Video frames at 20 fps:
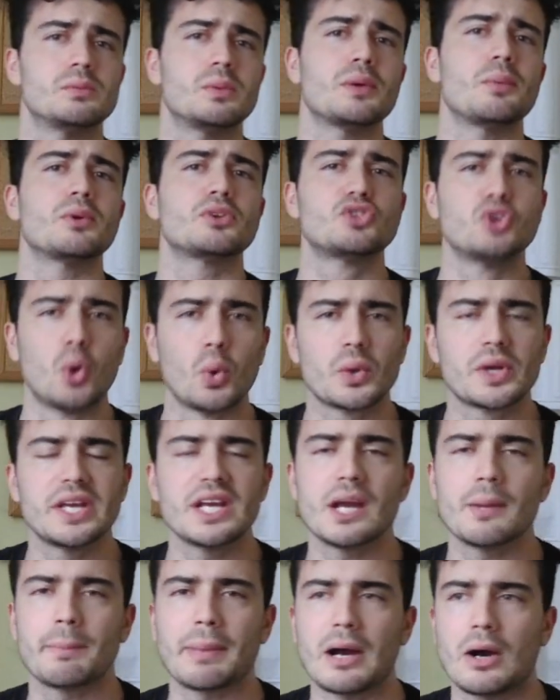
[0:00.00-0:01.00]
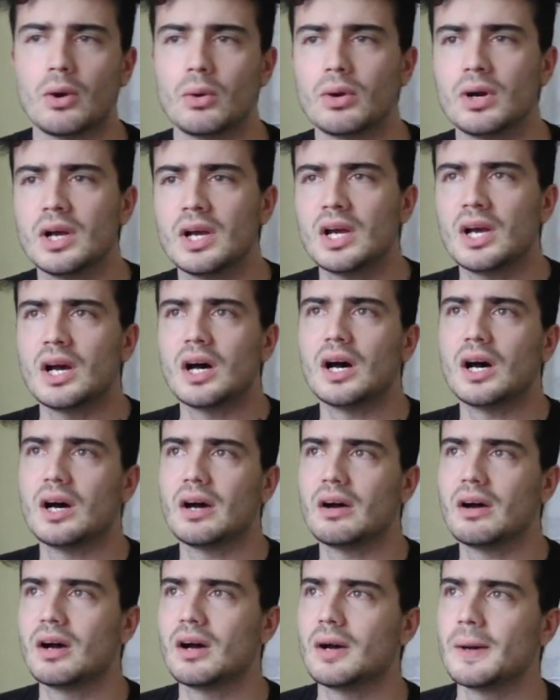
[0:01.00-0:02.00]
We were talking about
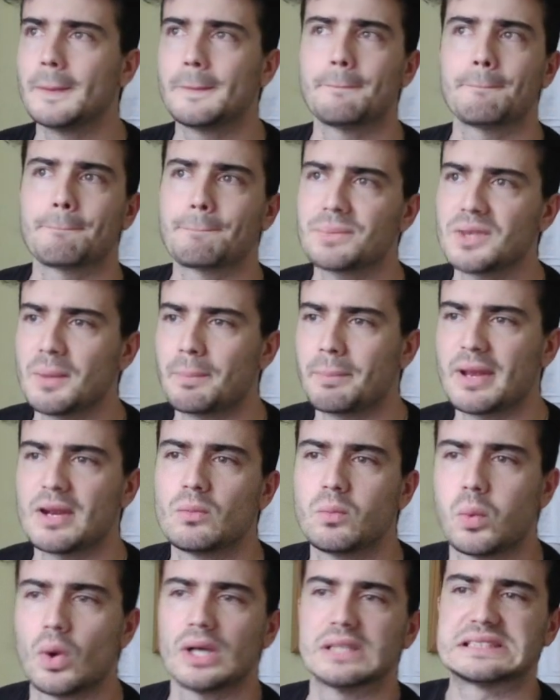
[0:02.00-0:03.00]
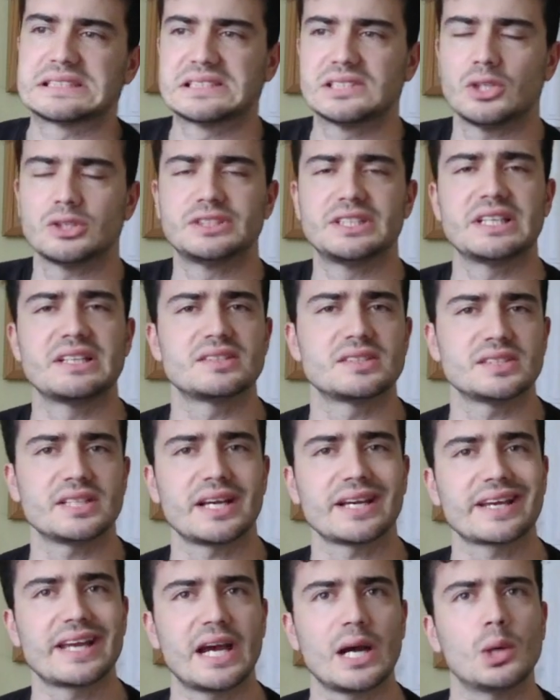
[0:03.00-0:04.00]
Ben White slotting into
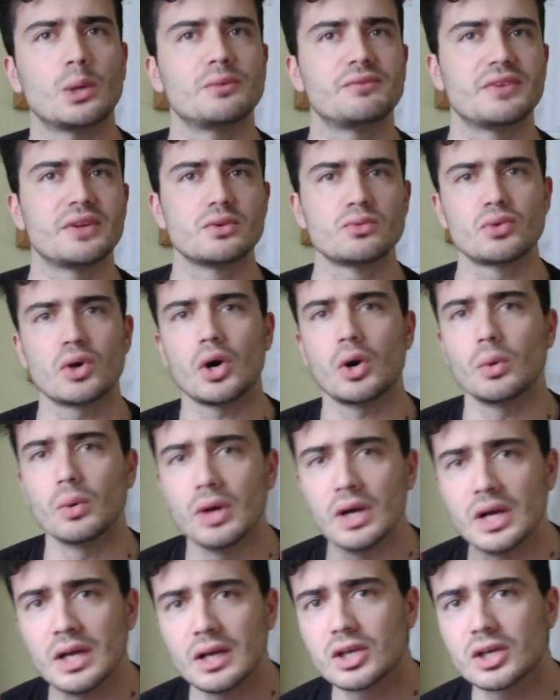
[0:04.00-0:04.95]
that Calvin role.